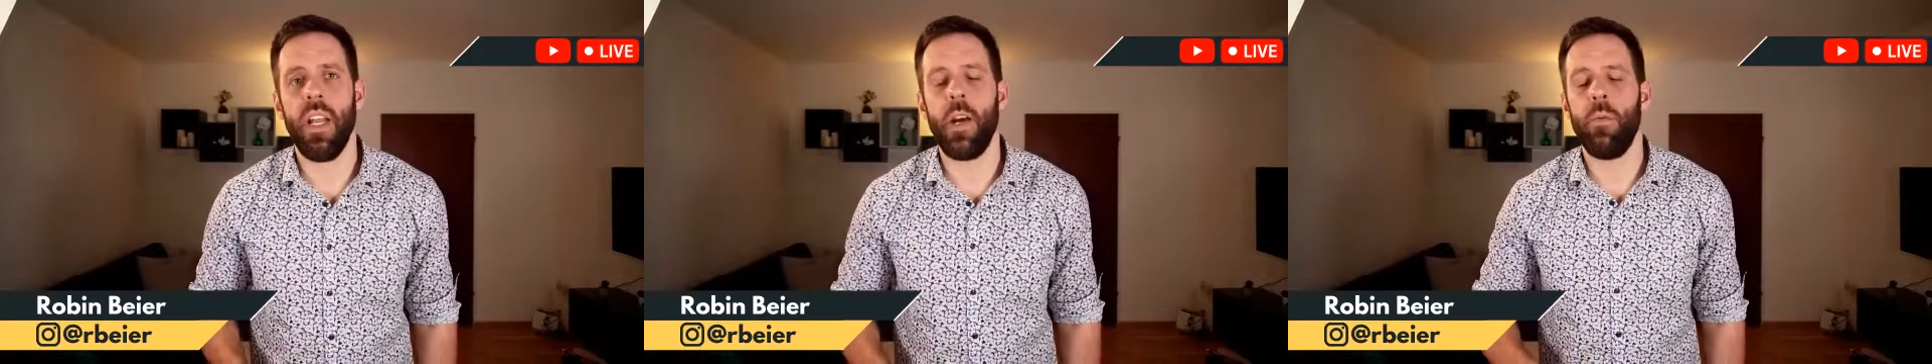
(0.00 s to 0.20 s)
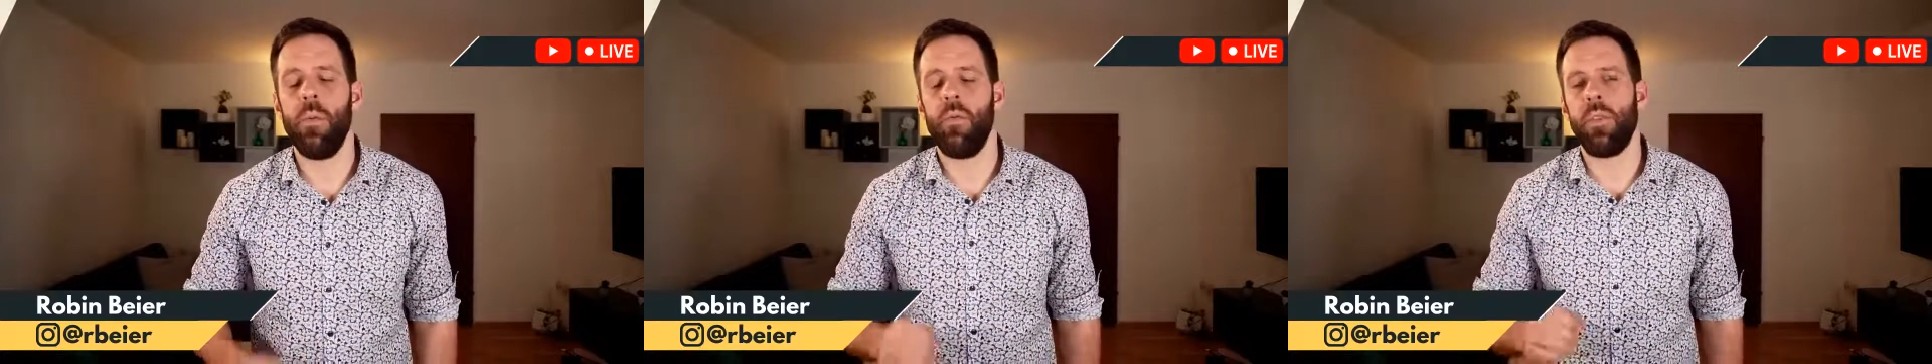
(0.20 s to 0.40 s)

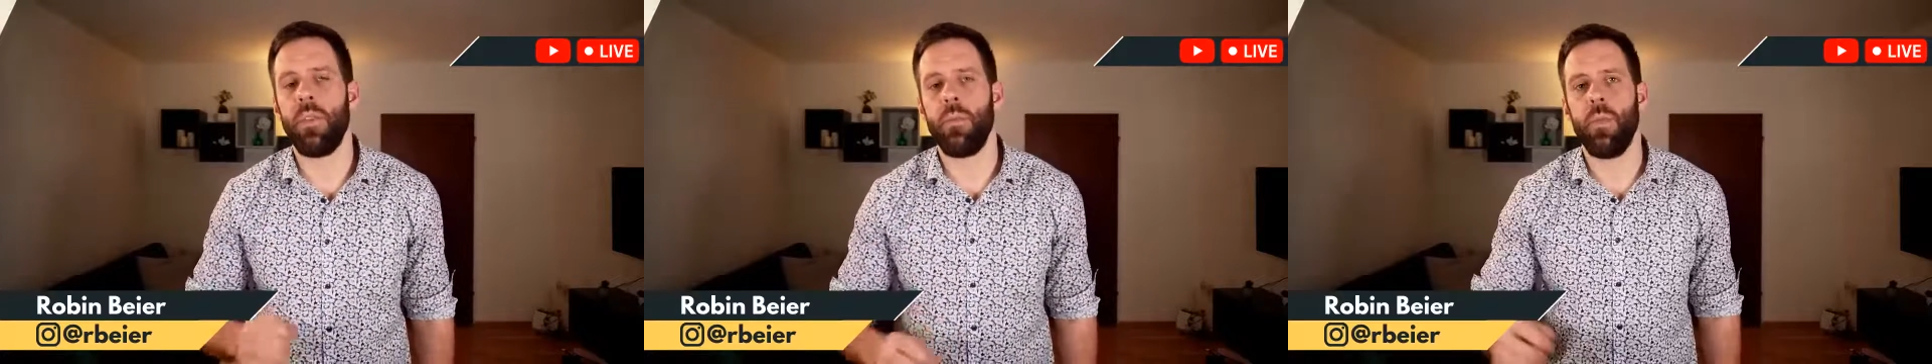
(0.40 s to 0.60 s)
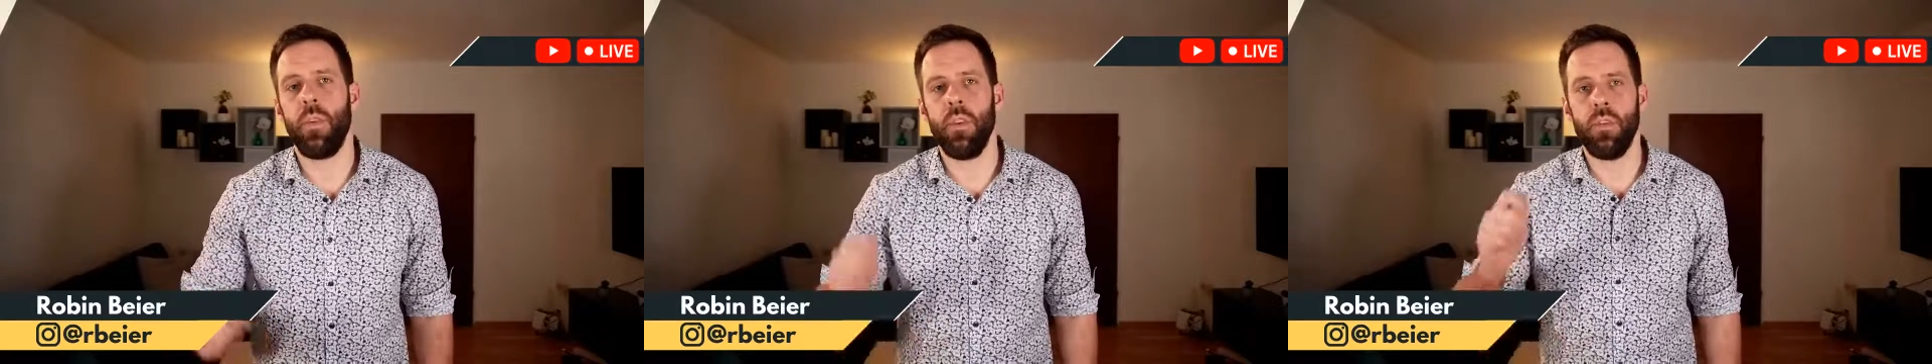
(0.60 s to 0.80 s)
I will
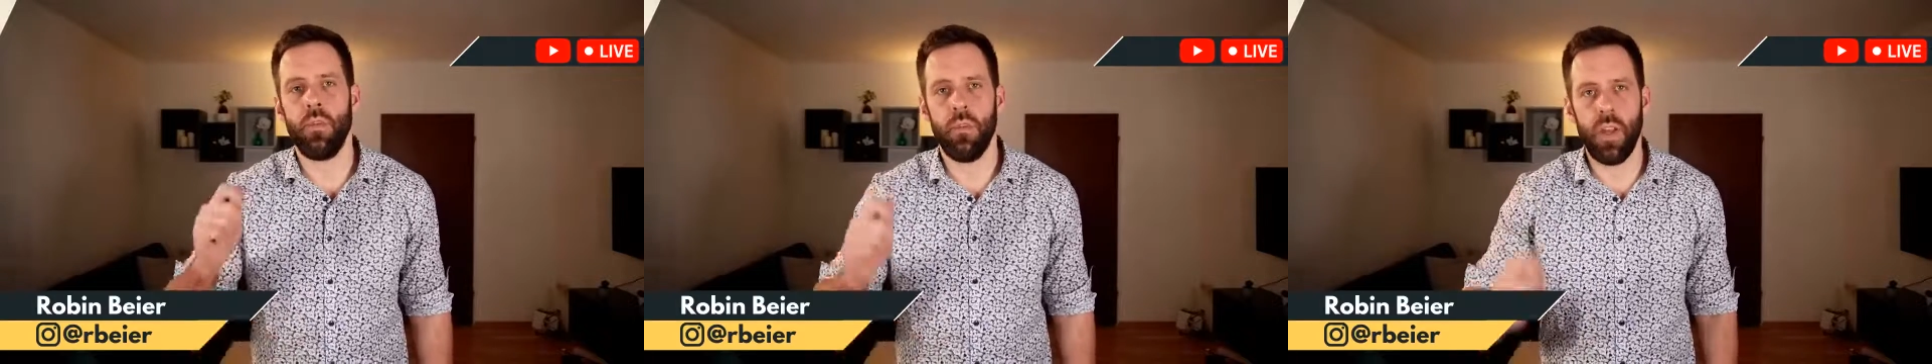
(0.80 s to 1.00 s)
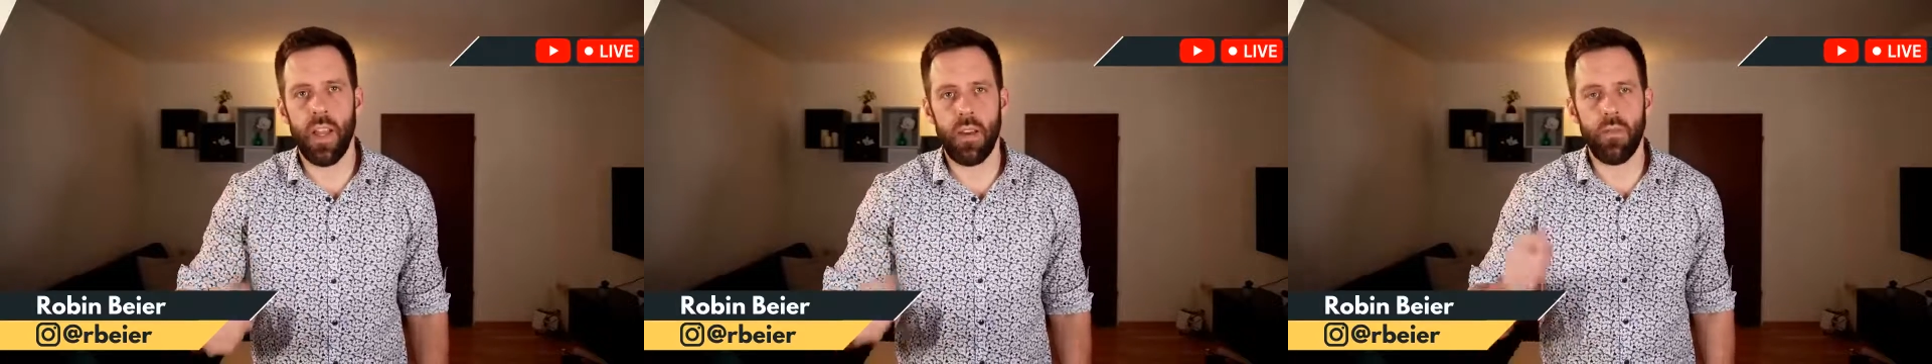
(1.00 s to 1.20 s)
respond
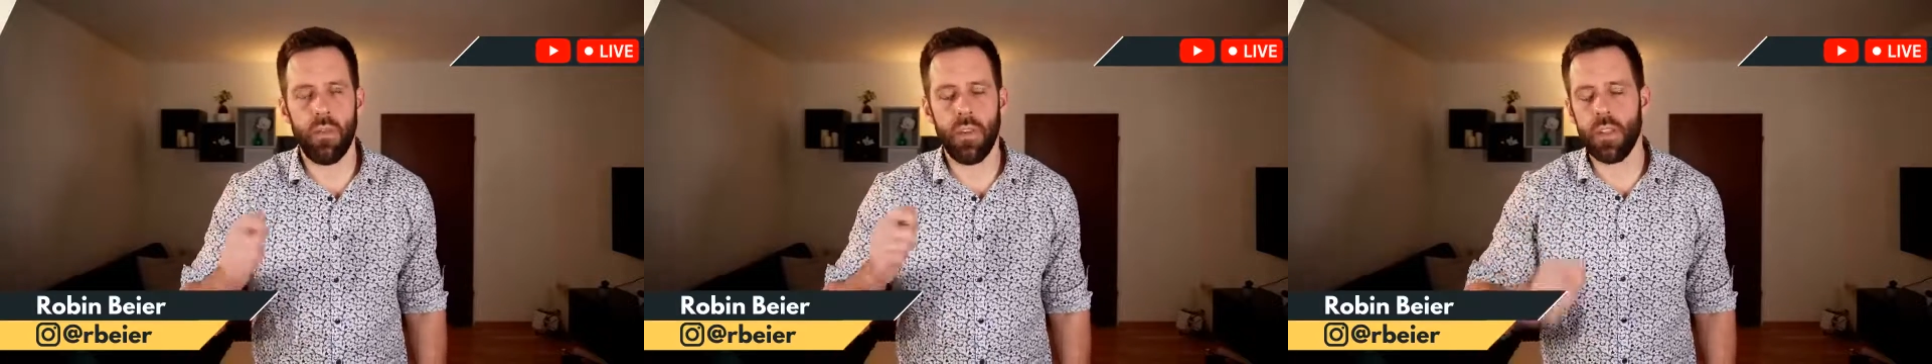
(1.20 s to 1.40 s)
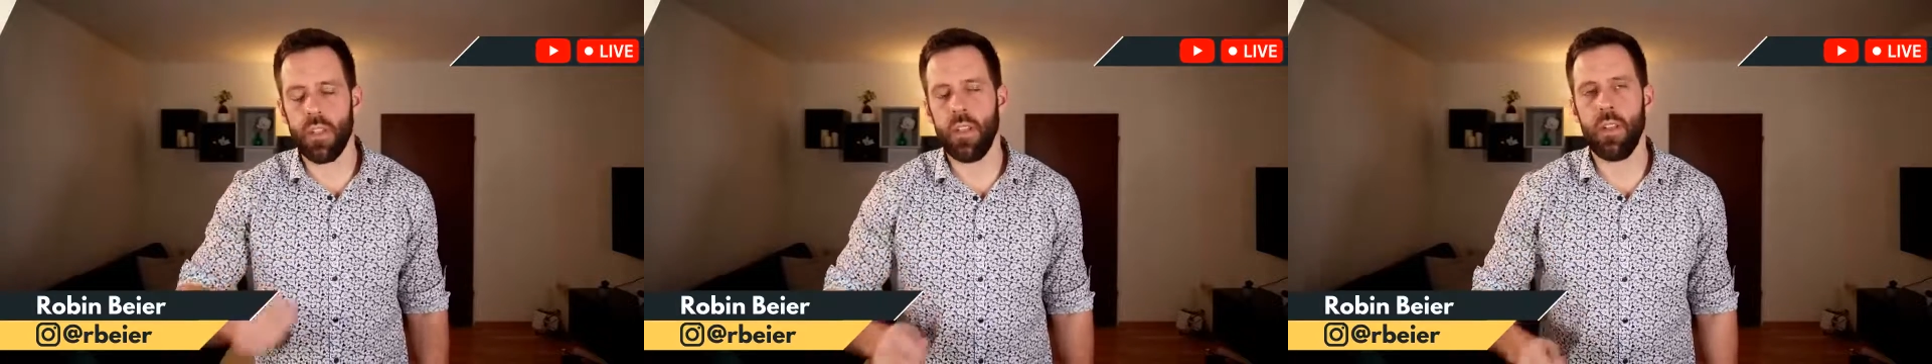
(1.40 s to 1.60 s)
to every
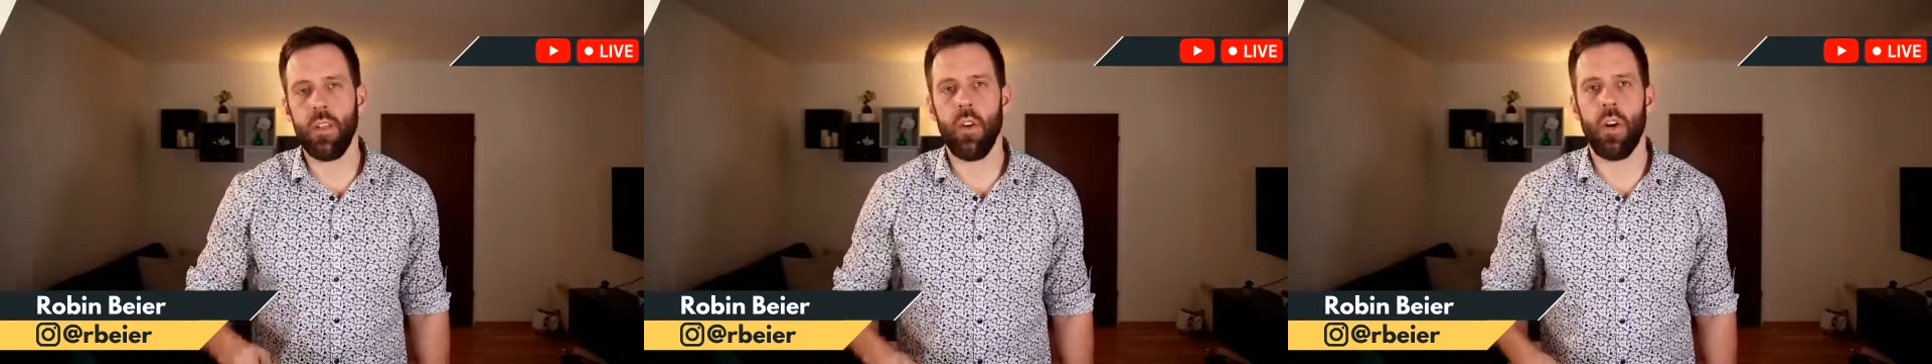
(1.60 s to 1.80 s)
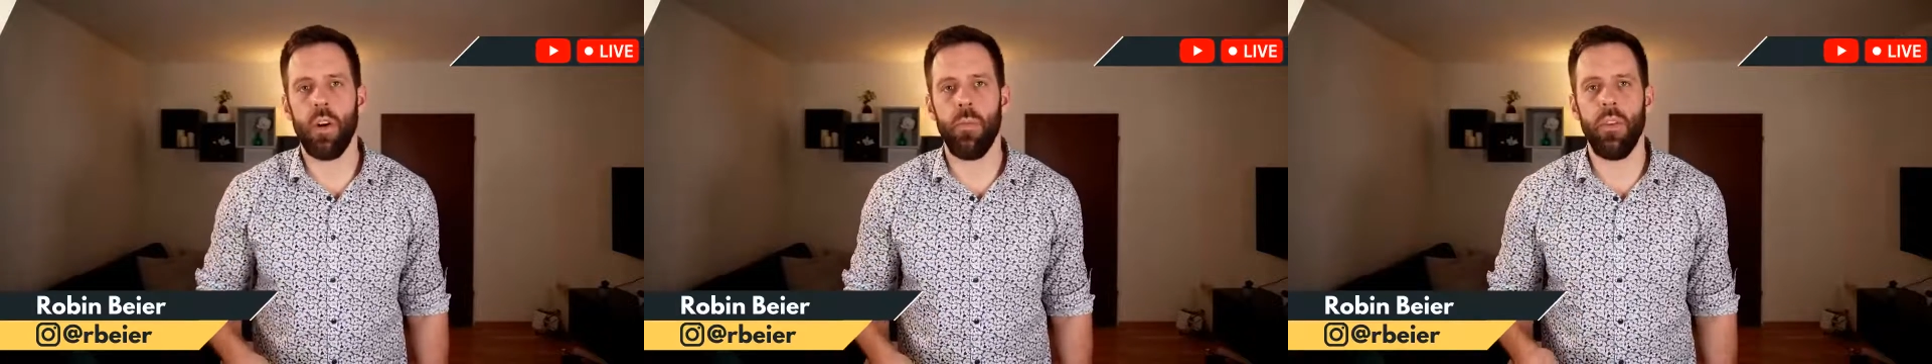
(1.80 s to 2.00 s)
single
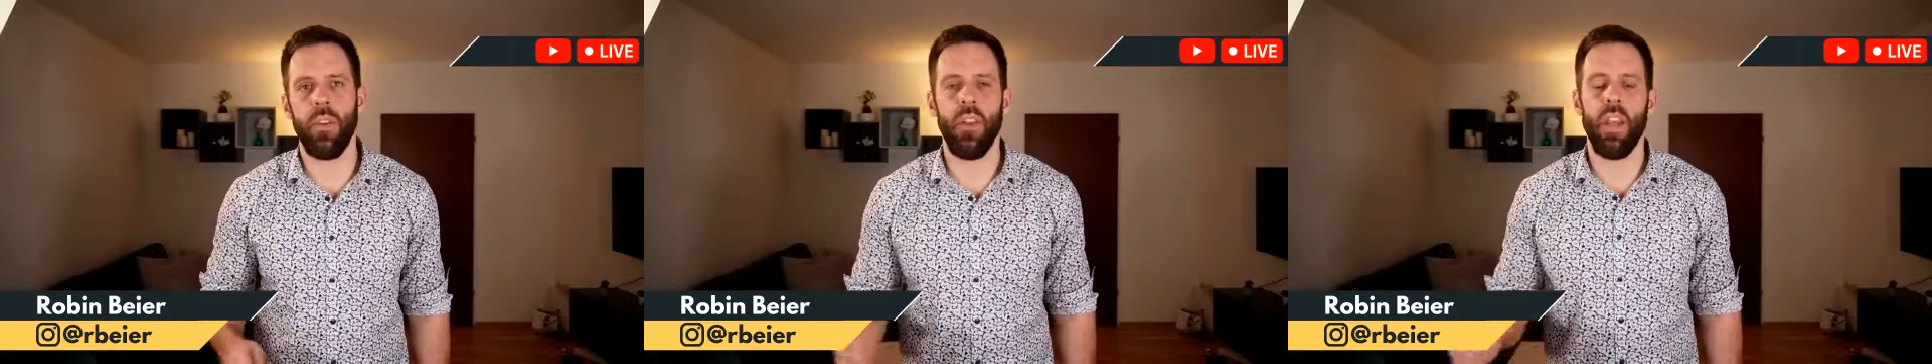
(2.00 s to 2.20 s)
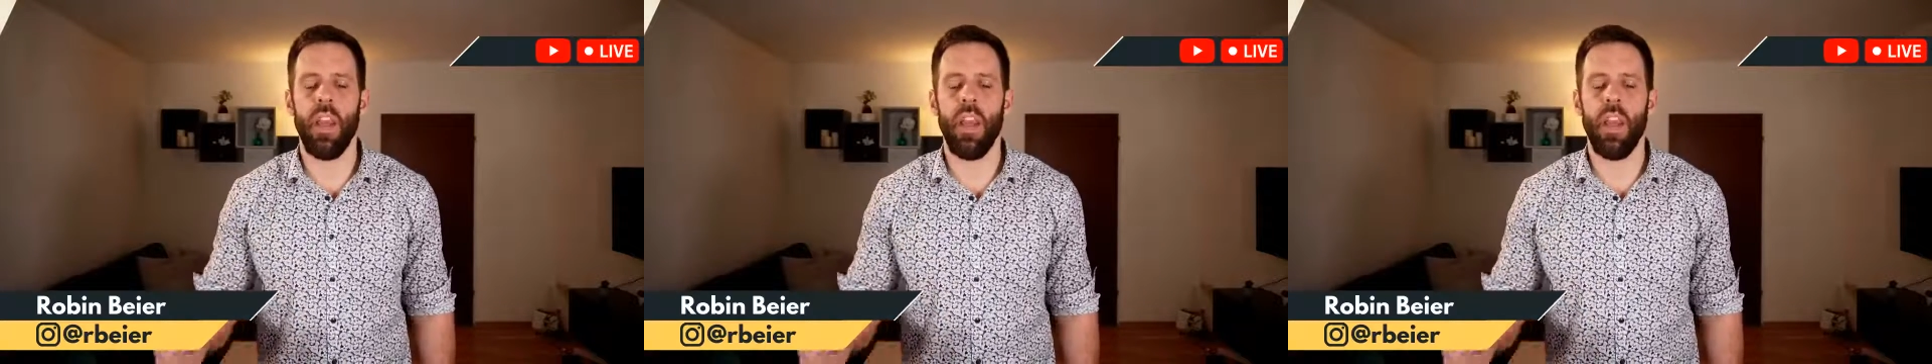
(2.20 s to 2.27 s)
comment and